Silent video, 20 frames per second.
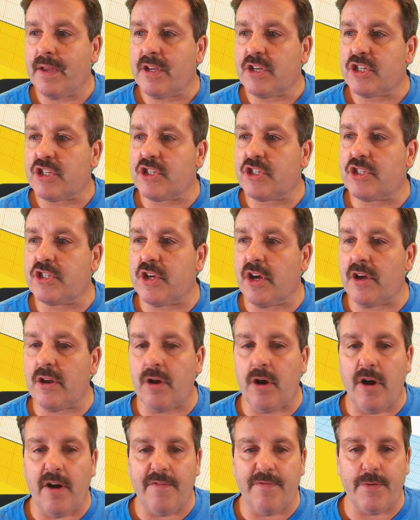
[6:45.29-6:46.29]
Shut
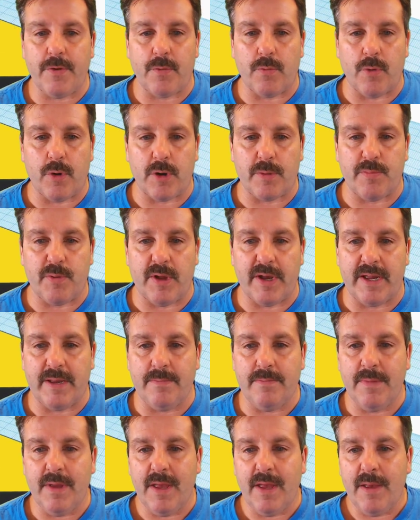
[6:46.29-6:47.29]
off your work
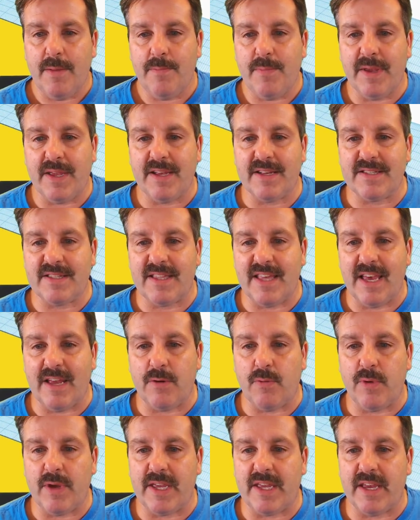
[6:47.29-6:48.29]
plane, because
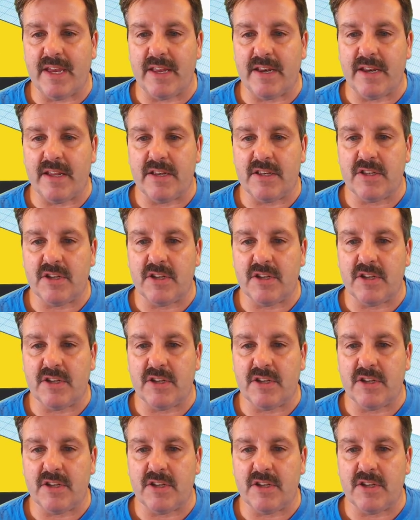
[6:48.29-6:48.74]
then we can